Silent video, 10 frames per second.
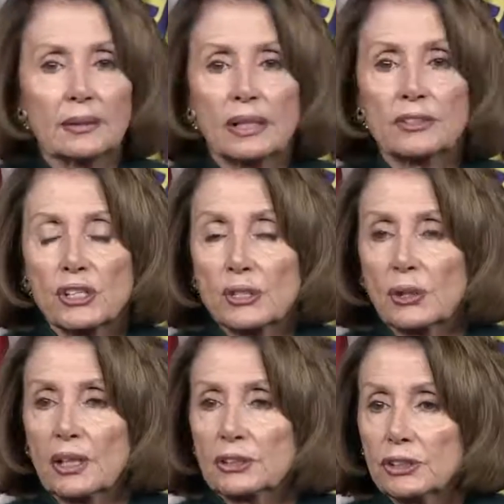
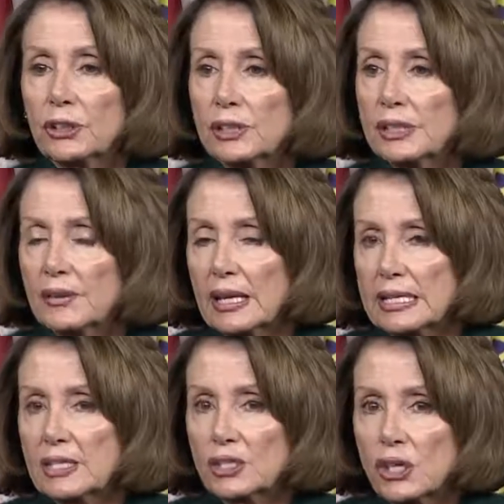additional uncertainty that
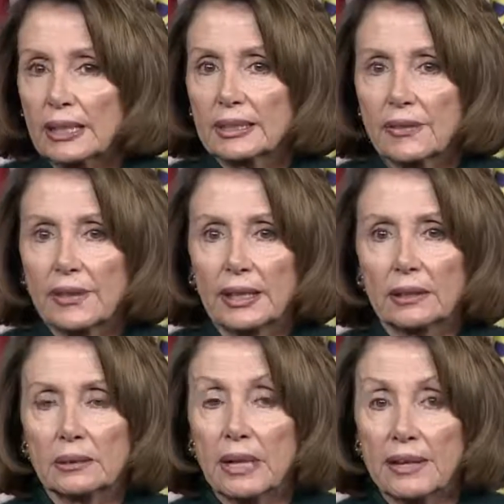is injected
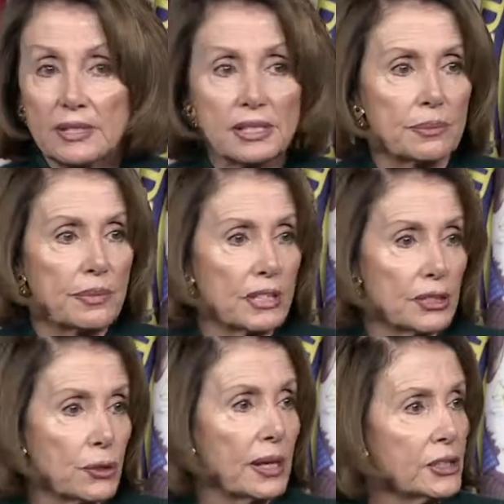there by this
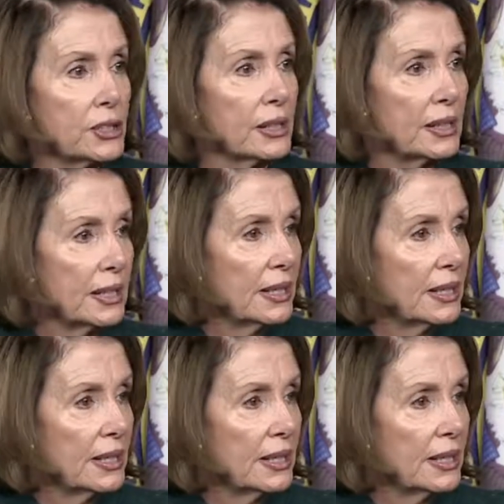administration,